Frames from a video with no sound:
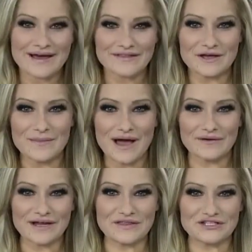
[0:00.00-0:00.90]
The
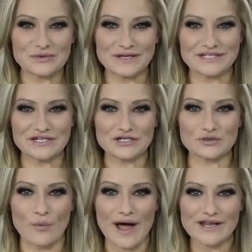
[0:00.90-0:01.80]
Elmira and the Twin Tiers
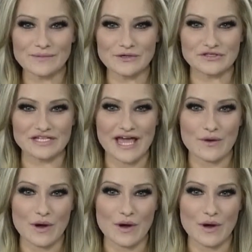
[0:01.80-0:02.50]
YWCA